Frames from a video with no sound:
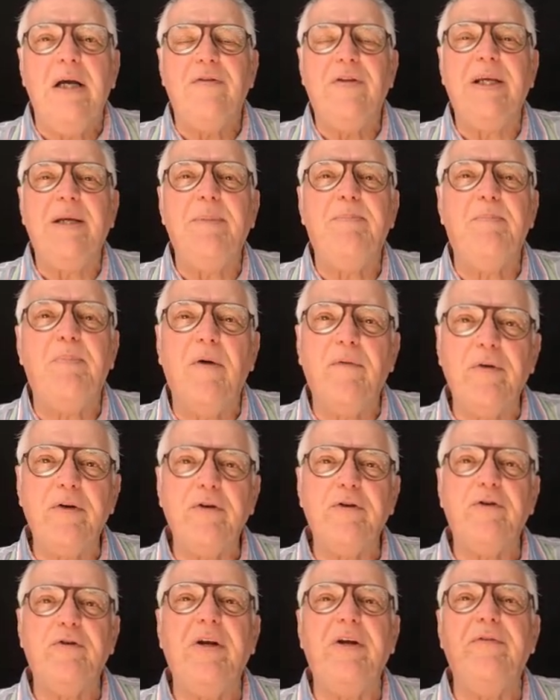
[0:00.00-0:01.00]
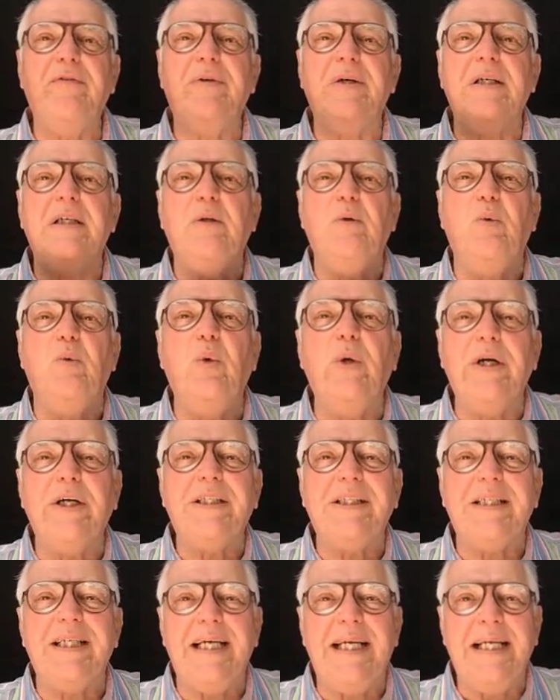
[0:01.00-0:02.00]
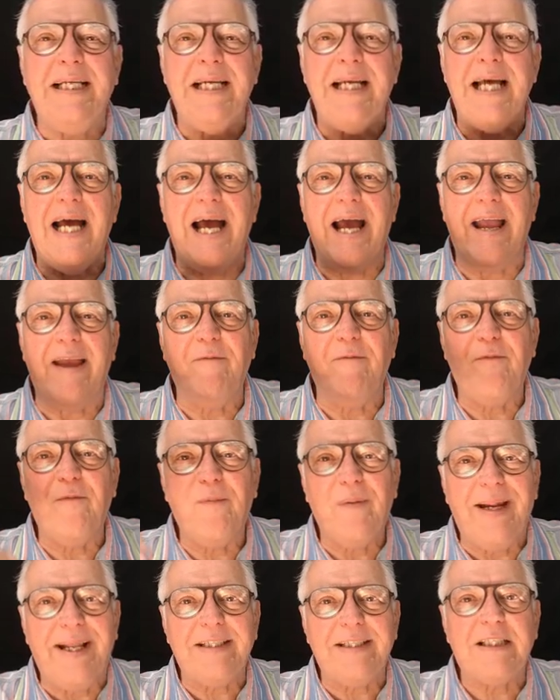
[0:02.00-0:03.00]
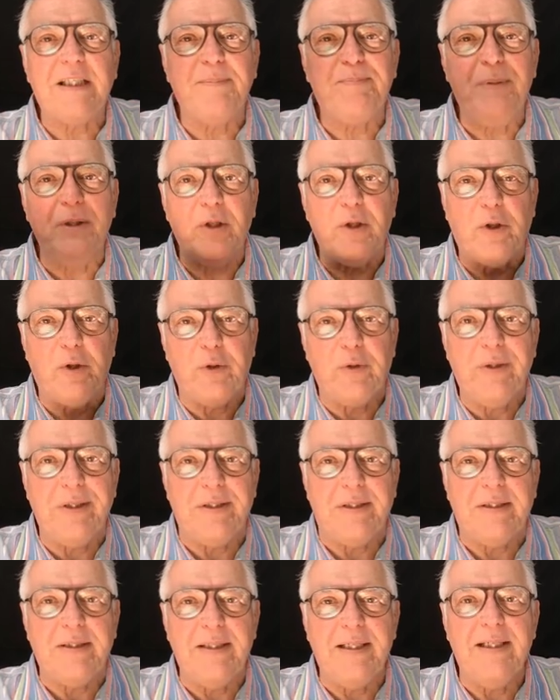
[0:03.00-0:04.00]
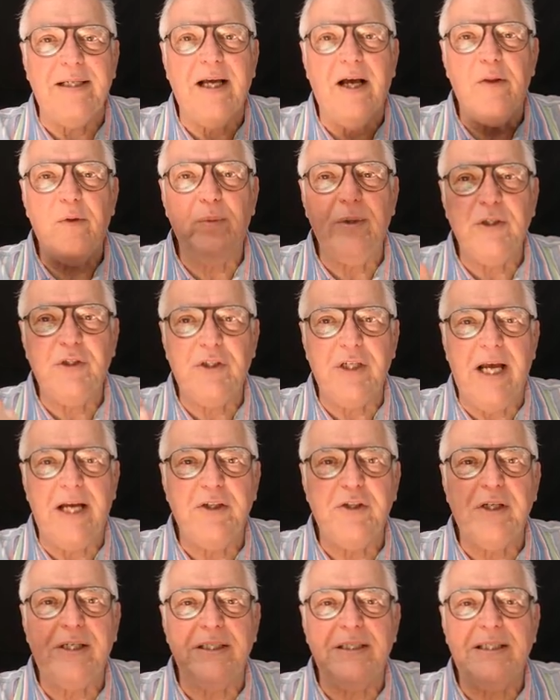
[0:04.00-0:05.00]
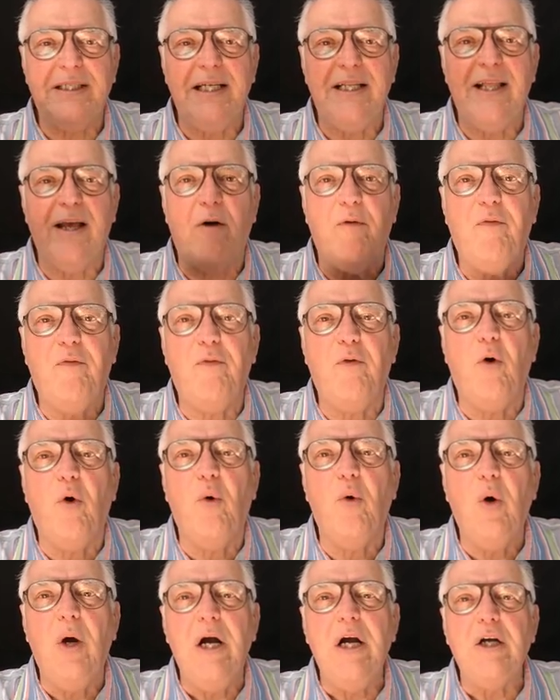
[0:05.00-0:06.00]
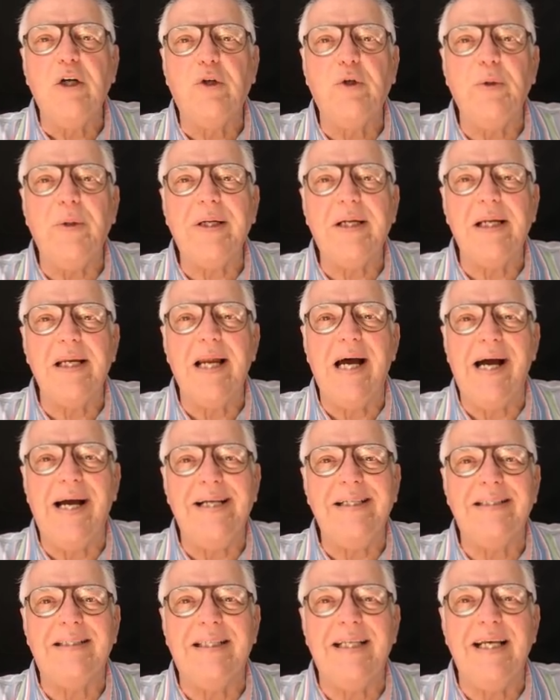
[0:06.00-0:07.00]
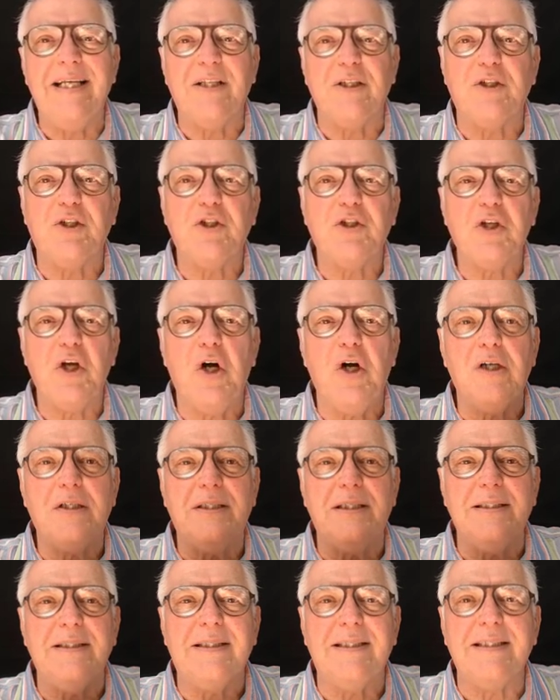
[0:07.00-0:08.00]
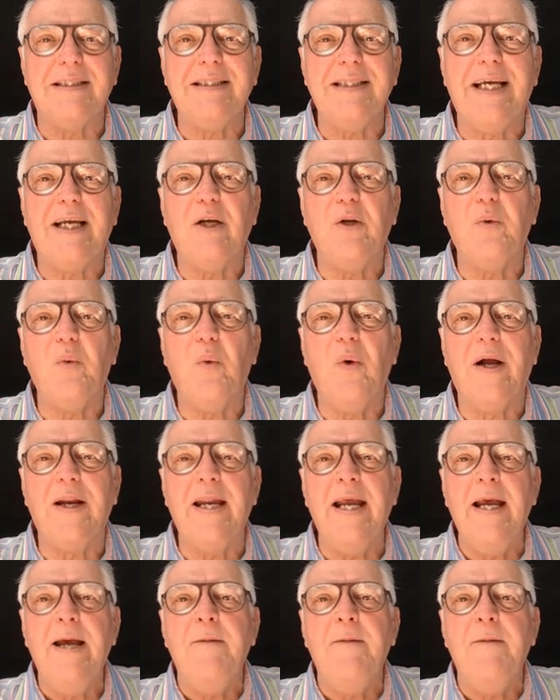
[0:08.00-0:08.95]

the Profit Retriever works in a flexible grid. In other words, as you can see, there are four grid lines there. The start is the second one,